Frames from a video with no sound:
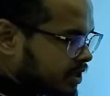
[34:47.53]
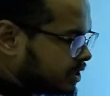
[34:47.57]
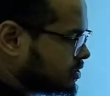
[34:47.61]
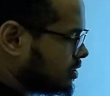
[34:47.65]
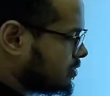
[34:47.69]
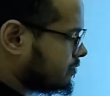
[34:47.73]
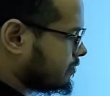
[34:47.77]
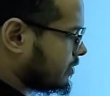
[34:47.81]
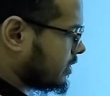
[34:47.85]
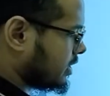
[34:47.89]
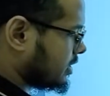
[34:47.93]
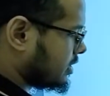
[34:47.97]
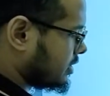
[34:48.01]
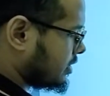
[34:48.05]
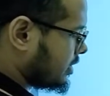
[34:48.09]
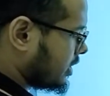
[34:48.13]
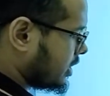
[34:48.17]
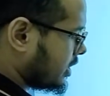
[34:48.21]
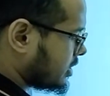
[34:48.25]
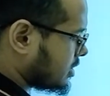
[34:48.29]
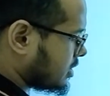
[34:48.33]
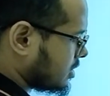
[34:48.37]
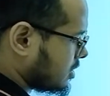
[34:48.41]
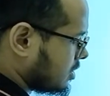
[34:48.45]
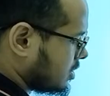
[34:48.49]
case of 8,
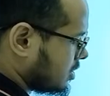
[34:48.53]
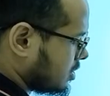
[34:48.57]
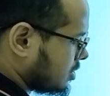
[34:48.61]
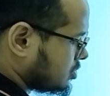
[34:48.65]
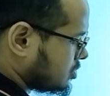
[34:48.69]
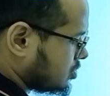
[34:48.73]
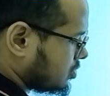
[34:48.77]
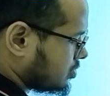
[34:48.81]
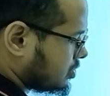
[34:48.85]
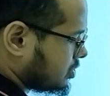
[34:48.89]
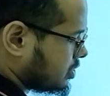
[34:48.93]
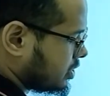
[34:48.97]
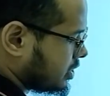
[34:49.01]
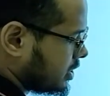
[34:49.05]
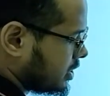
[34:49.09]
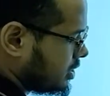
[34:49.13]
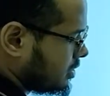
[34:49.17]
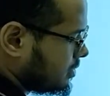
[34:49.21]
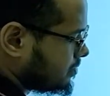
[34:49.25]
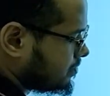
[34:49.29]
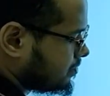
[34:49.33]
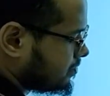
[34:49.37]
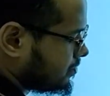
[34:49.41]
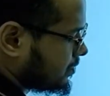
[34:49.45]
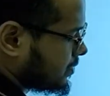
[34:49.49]
right? So
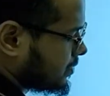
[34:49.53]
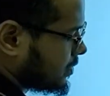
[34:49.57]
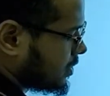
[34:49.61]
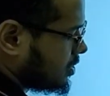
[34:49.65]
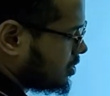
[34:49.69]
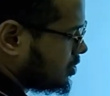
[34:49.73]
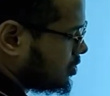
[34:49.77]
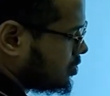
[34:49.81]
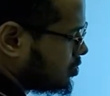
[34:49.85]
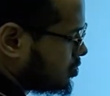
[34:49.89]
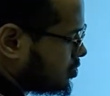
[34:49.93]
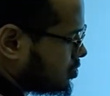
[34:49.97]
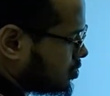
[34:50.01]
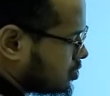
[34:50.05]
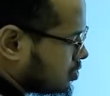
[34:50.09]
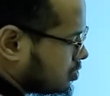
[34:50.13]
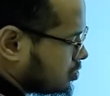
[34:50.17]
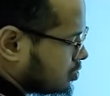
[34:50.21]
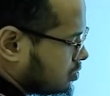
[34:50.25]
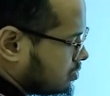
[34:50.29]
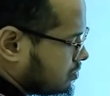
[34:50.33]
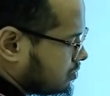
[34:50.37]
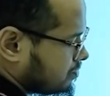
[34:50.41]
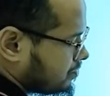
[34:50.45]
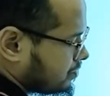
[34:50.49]
3 root
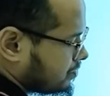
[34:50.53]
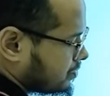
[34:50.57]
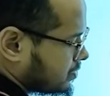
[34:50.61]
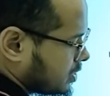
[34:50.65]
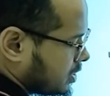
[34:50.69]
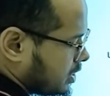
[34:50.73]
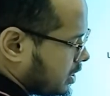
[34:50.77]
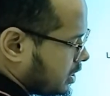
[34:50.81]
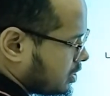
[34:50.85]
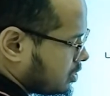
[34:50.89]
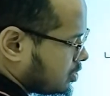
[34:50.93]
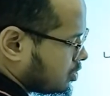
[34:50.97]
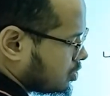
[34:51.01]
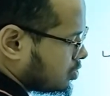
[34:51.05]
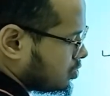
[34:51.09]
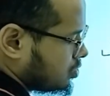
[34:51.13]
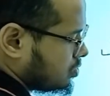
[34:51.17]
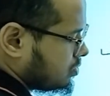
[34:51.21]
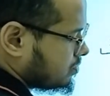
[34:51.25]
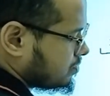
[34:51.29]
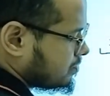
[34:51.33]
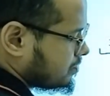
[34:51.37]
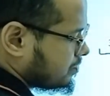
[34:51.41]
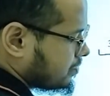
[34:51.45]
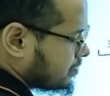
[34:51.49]
2
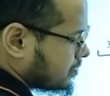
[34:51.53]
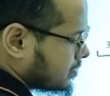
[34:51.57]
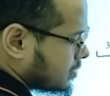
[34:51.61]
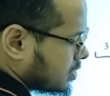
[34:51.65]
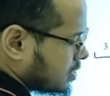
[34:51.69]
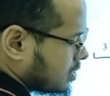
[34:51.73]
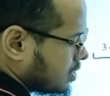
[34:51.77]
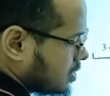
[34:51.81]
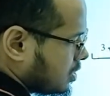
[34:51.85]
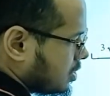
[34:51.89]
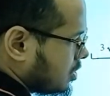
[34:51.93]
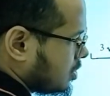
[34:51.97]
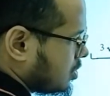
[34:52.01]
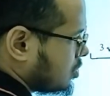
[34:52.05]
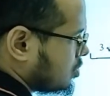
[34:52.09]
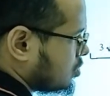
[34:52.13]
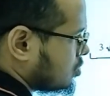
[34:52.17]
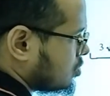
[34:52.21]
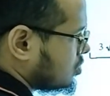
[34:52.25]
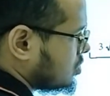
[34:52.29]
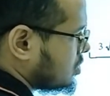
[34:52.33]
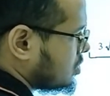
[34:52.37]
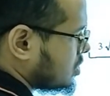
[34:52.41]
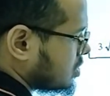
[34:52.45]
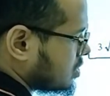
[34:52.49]
into
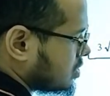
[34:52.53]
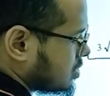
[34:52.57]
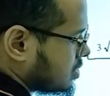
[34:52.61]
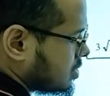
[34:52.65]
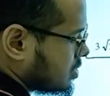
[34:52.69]
root